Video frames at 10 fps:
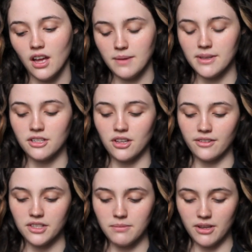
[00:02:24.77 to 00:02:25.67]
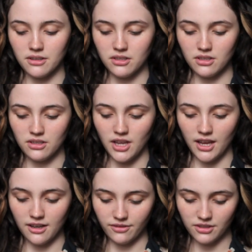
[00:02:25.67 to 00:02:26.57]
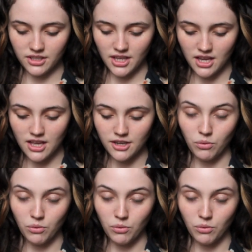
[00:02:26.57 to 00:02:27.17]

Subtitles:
I mean, it's obviously better to take care of your skin